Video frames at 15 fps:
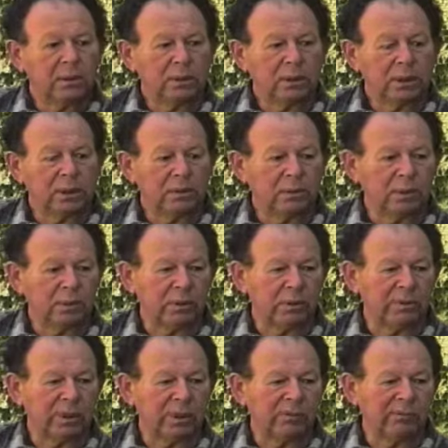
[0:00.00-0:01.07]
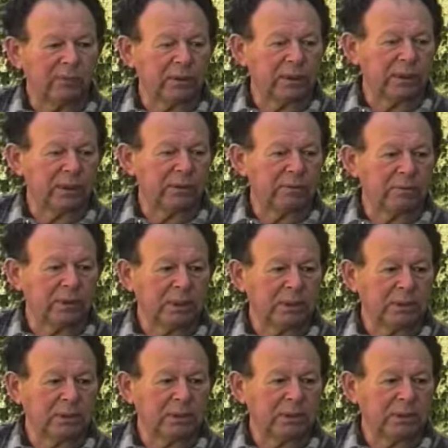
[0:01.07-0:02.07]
Yes, we were ready for that, but...